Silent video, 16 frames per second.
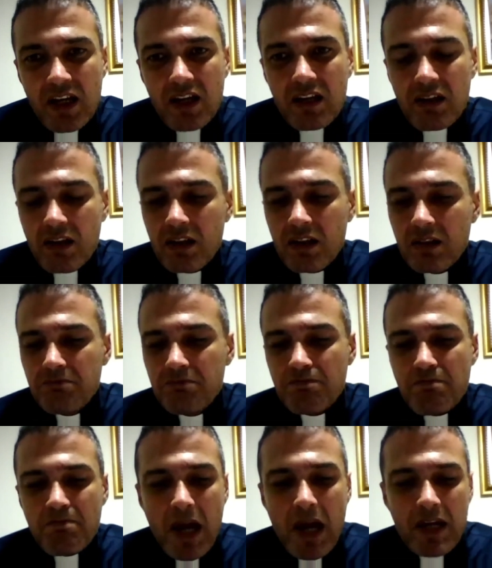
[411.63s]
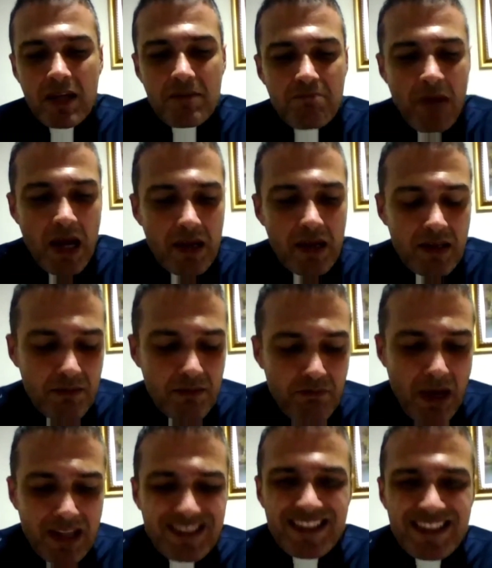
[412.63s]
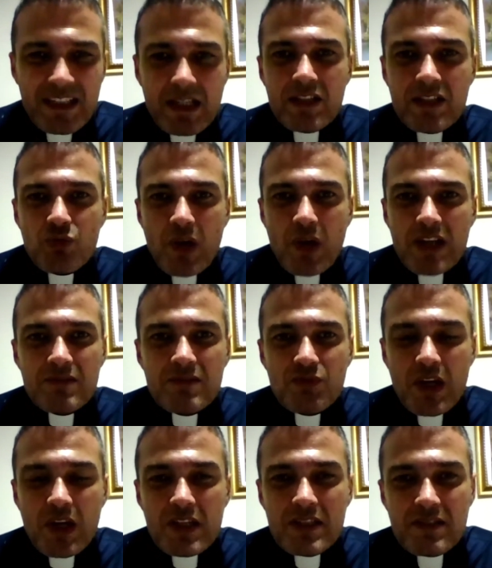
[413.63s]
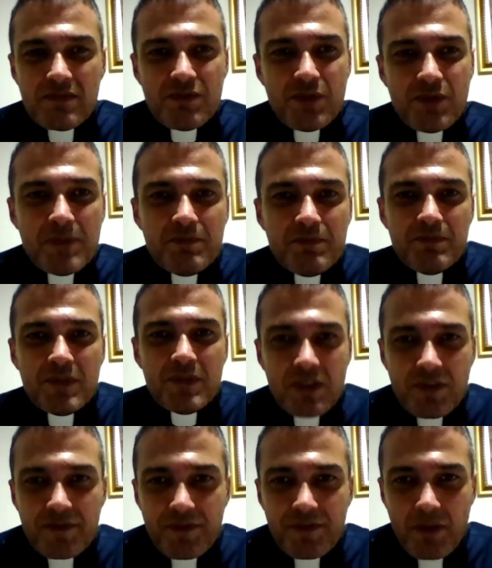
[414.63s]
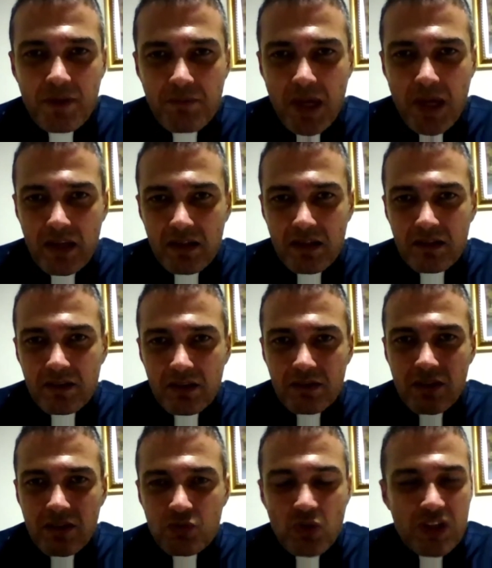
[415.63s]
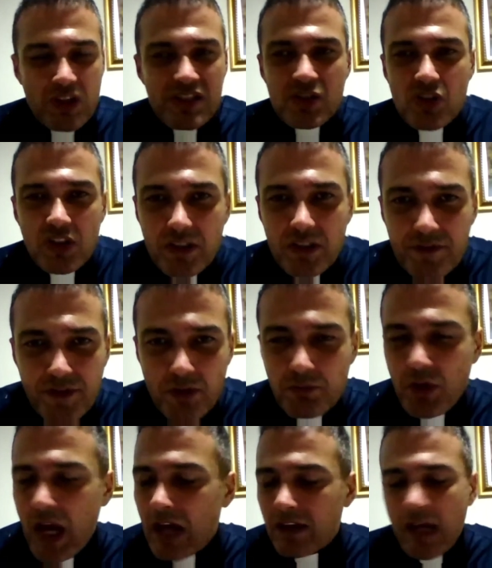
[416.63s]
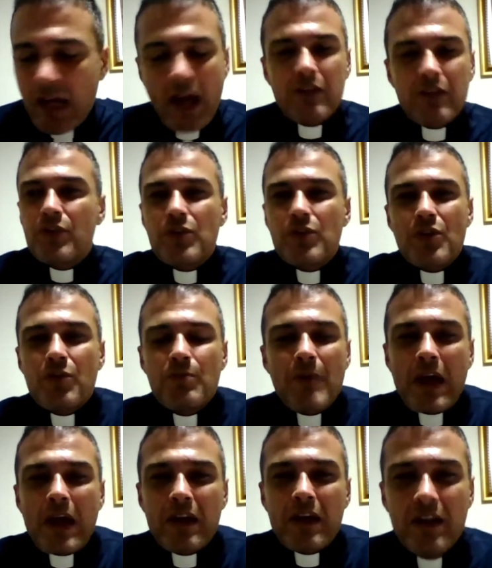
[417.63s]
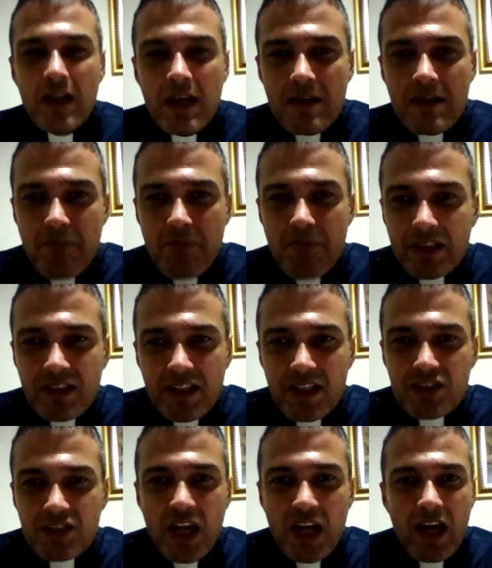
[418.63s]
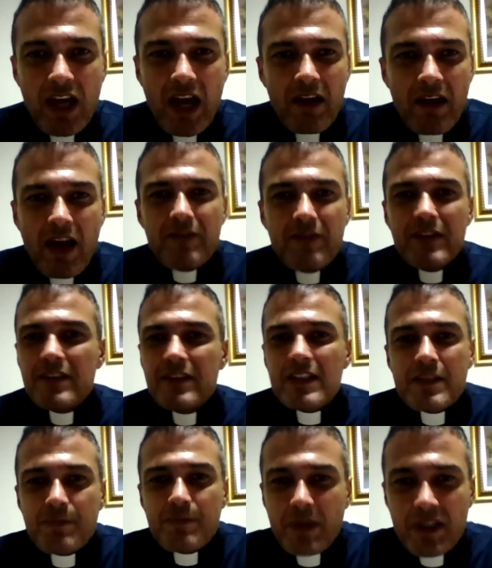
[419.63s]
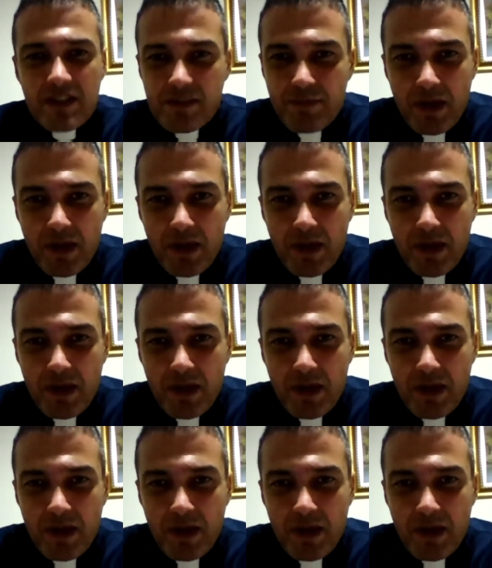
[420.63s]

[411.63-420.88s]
my teenage was ripped from me. It was stolen from me. I don't know my teenage. I haven't experienced my